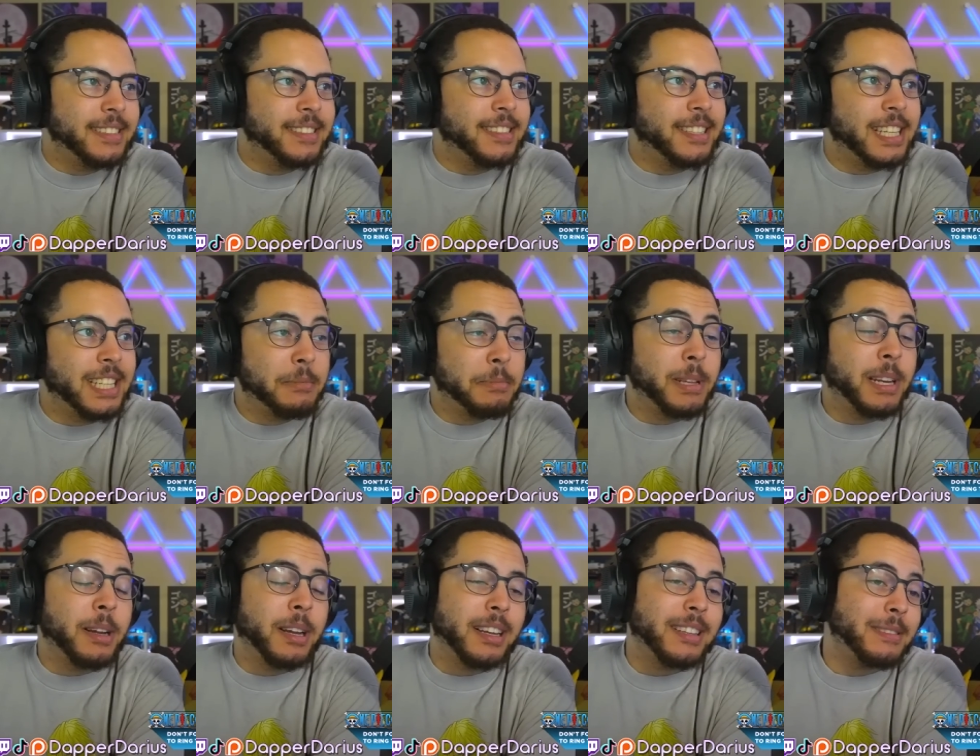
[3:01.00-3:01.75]
It's been
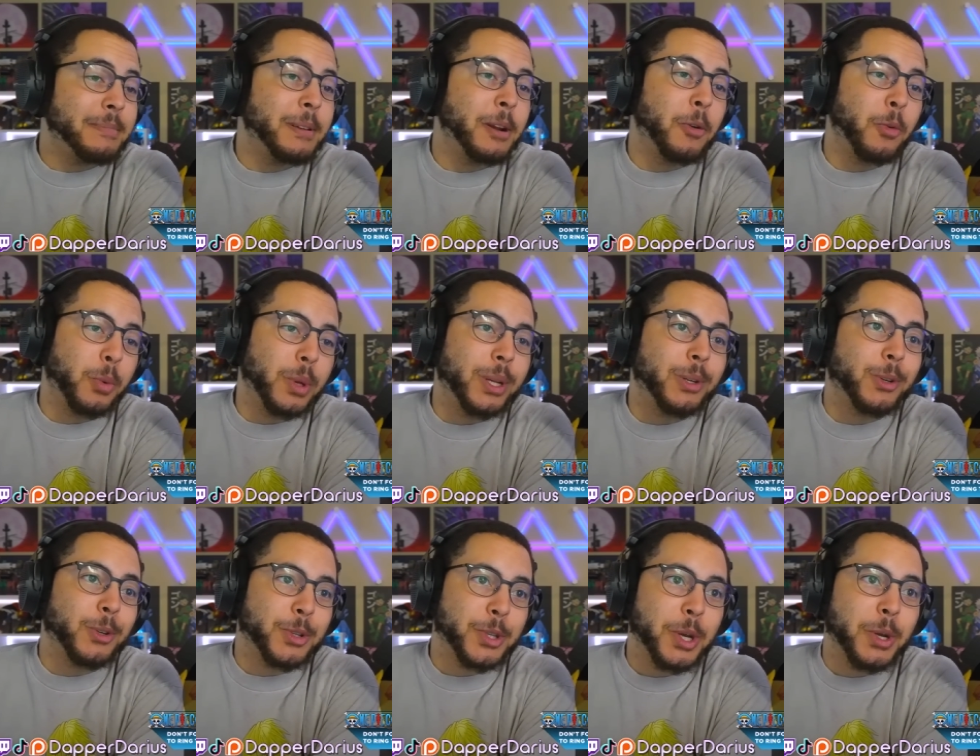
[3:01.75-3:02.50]
a it's been a week
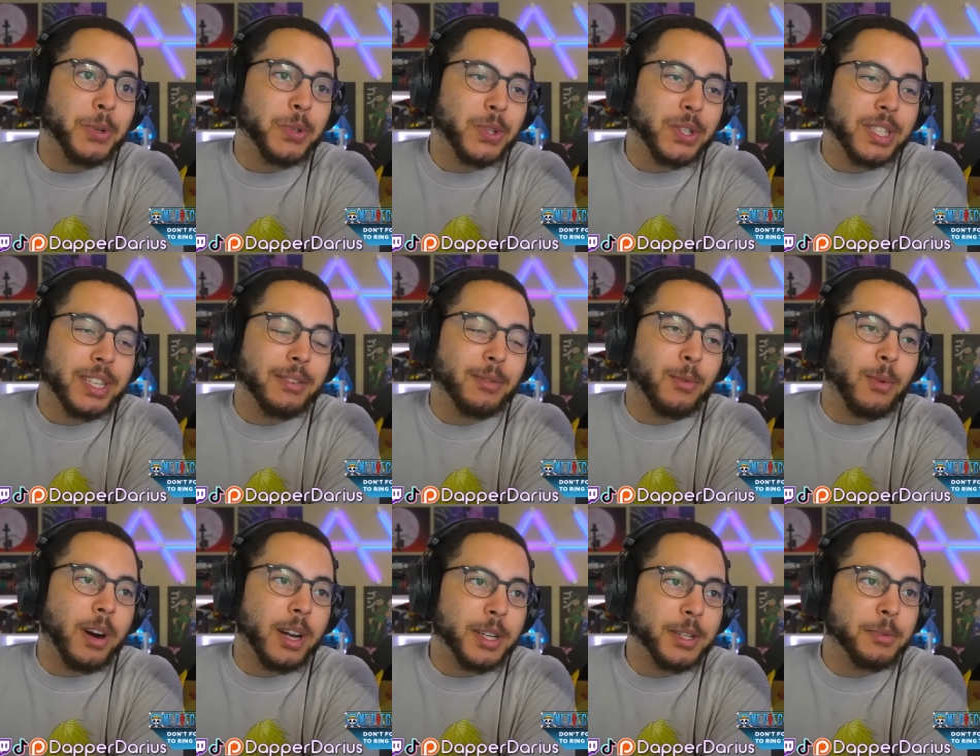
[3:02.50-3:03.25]
or so since I
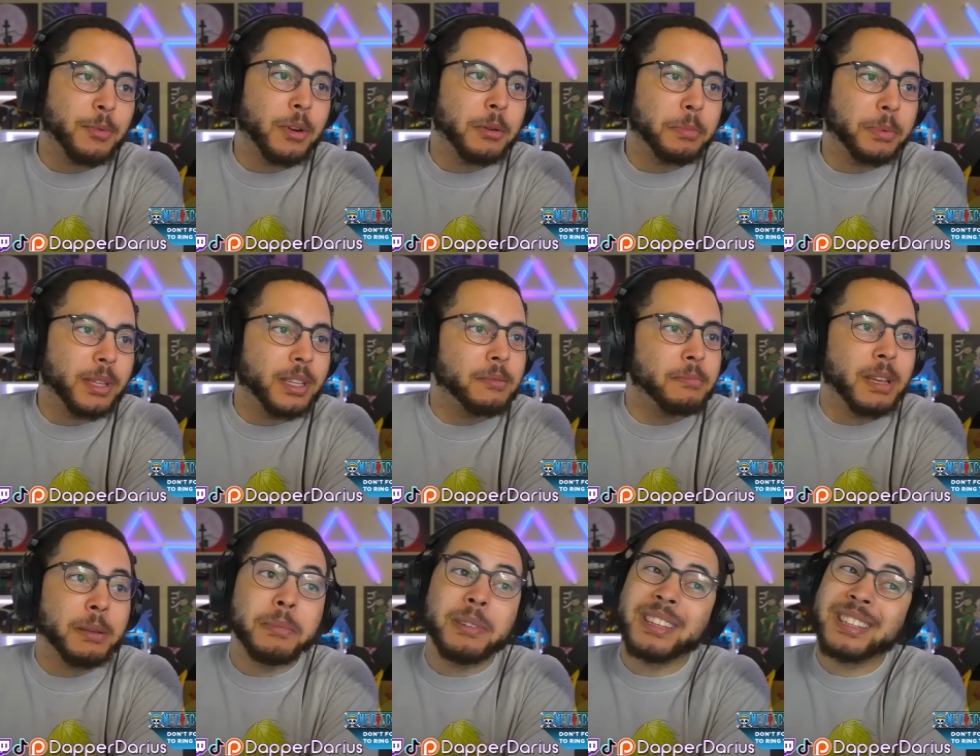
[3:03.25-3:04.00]
watched One Piece.
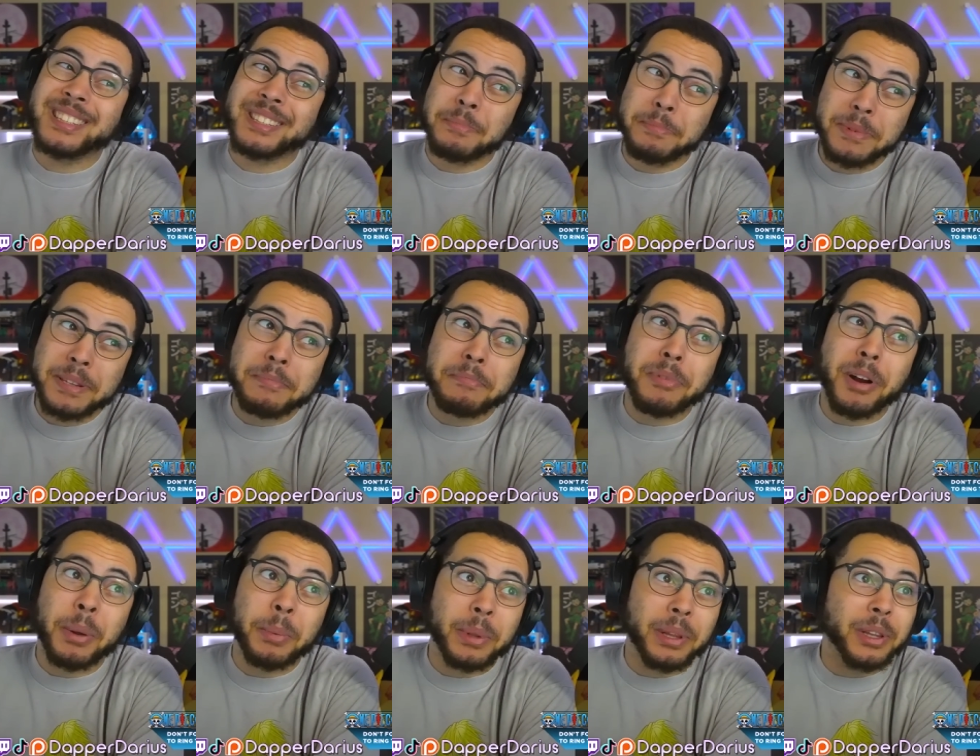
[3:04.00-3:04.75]
Maybe it's been
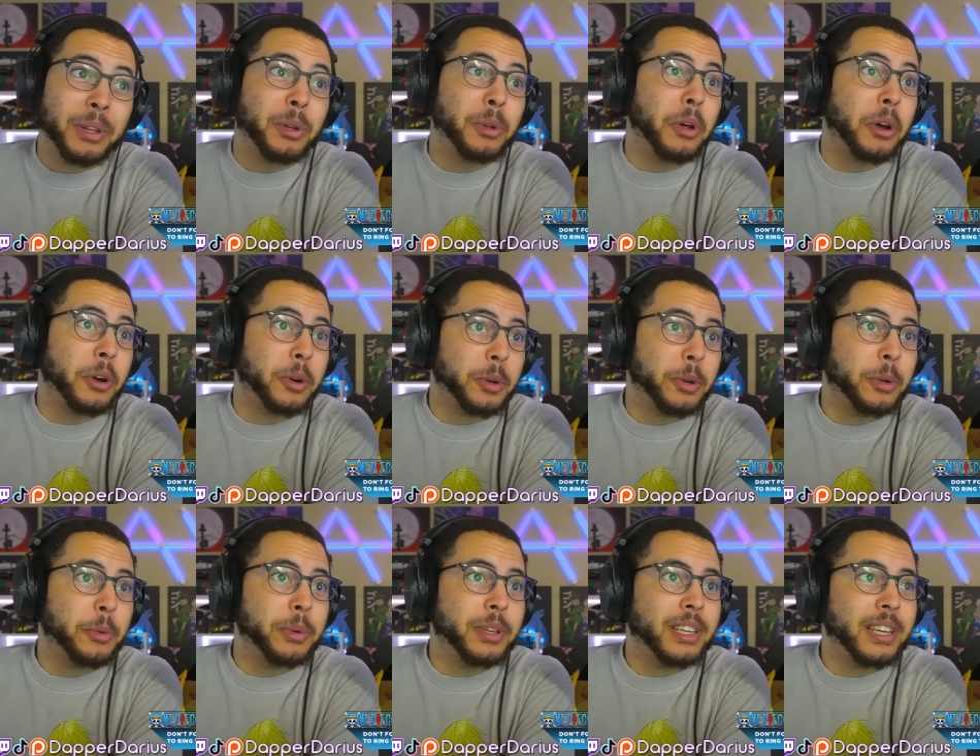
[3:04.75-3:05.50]
probably a little longer than
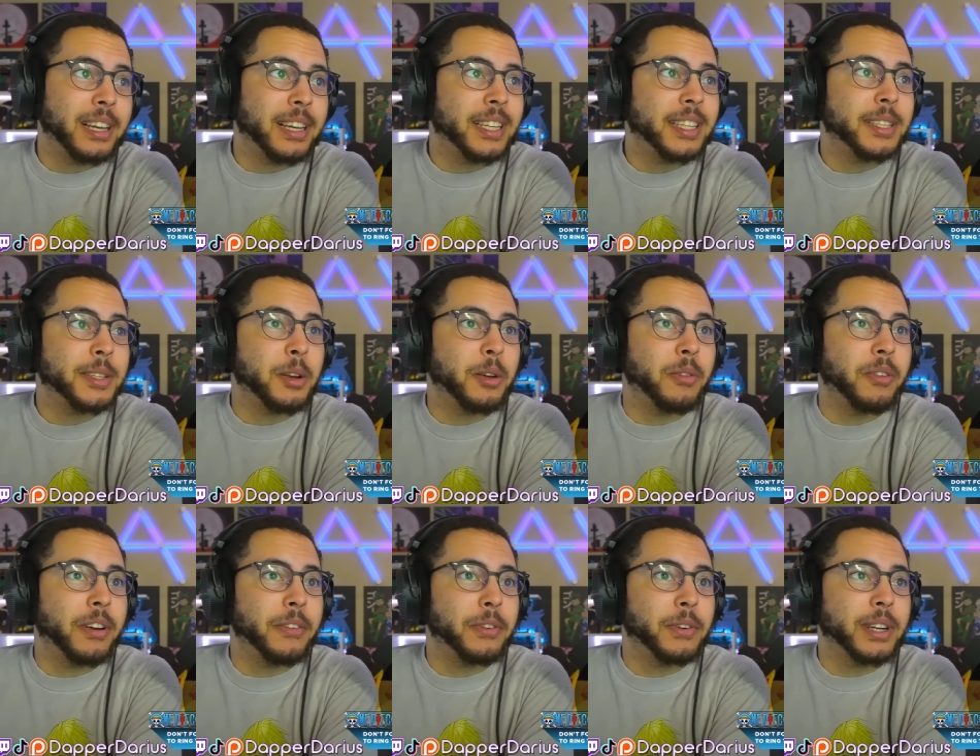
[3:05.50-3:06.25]
a week, guys. So if
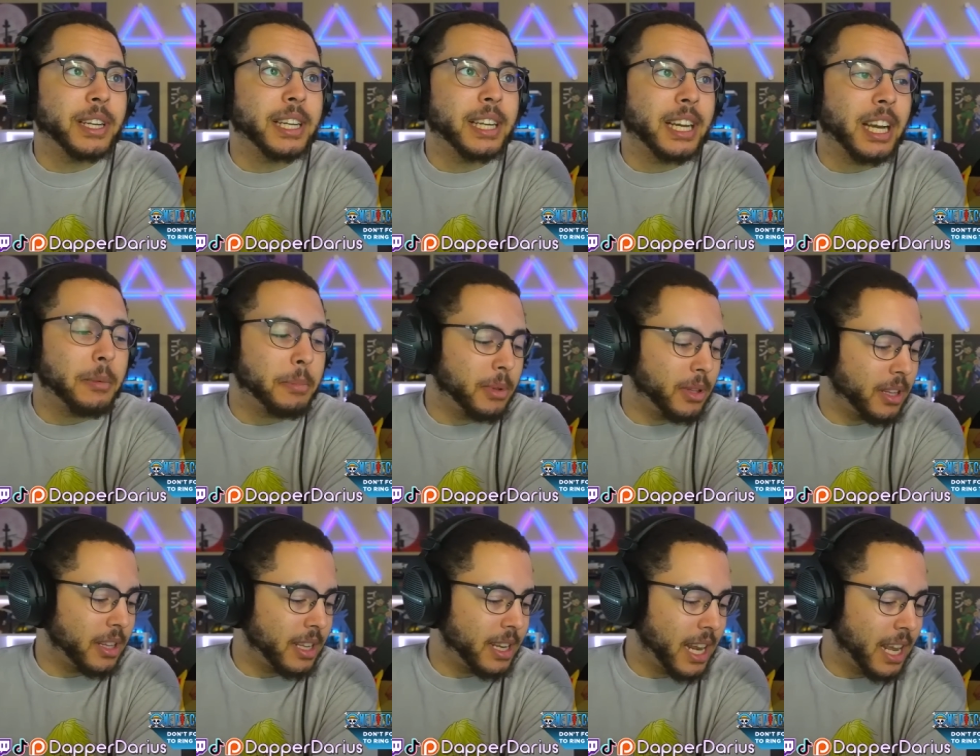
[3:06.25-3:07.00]
I forget a couple
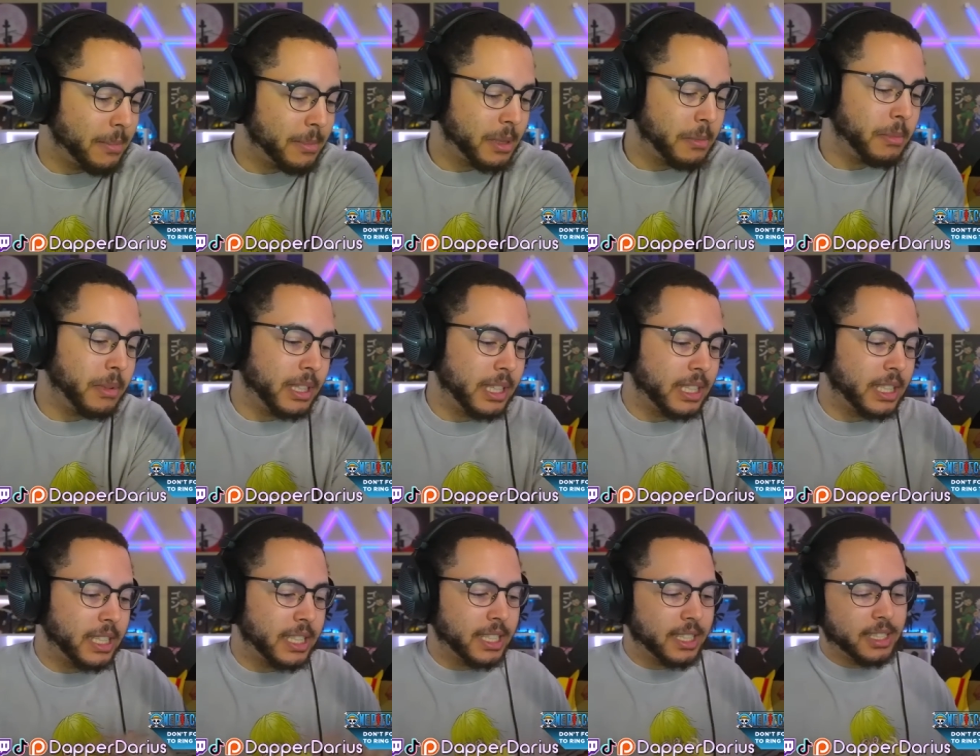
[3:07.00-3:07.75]
of names
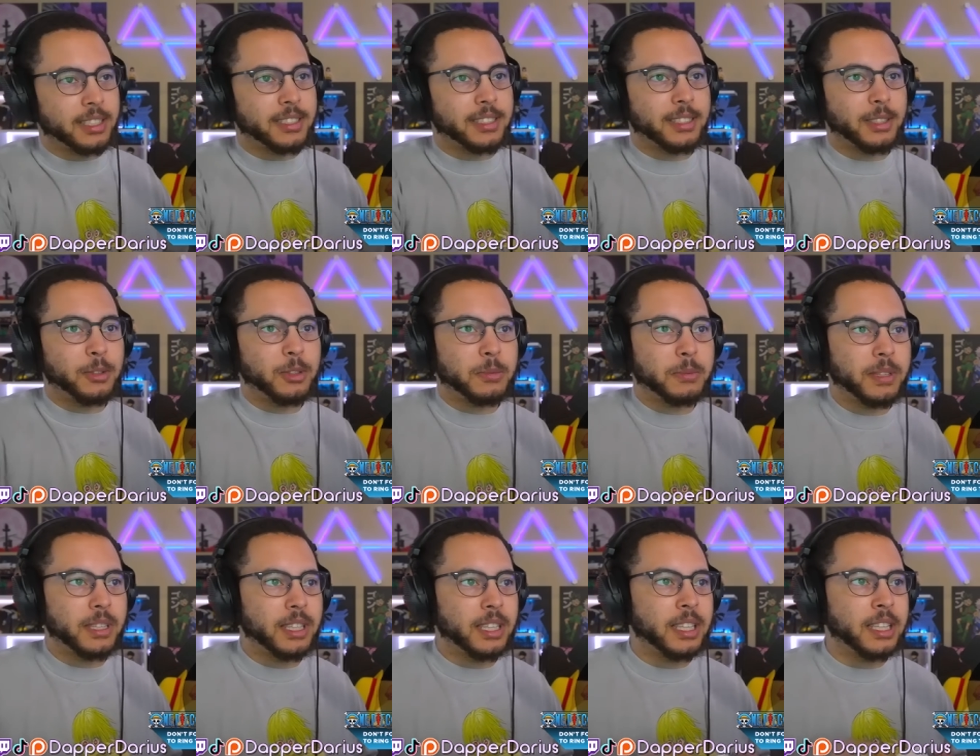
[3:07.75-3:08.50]
immediately, excuse
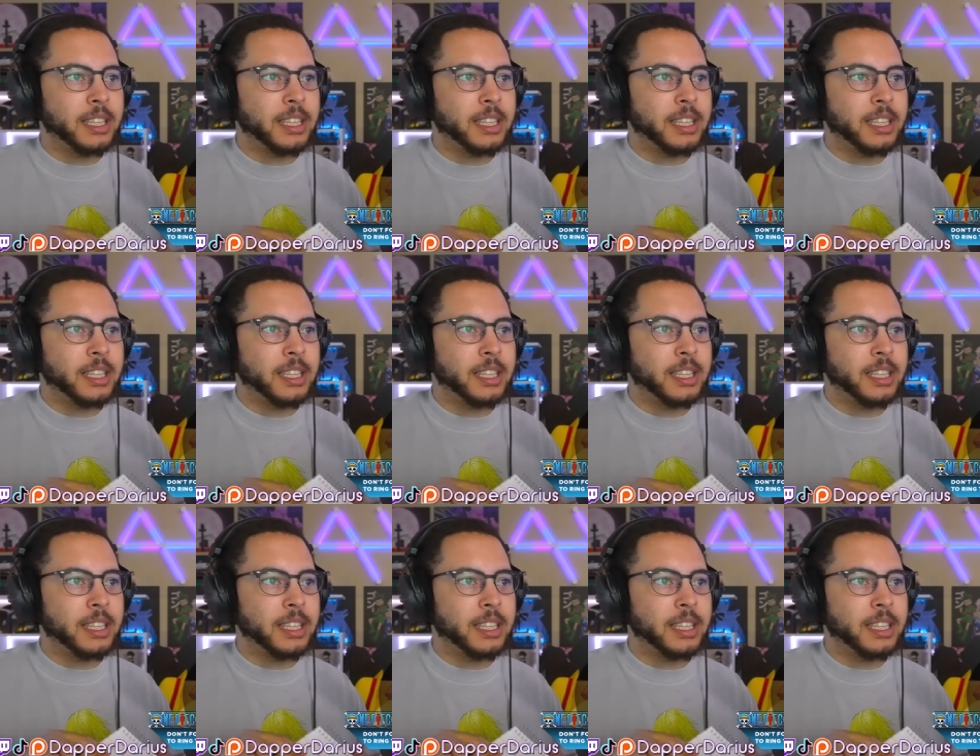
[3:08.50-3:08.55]
me.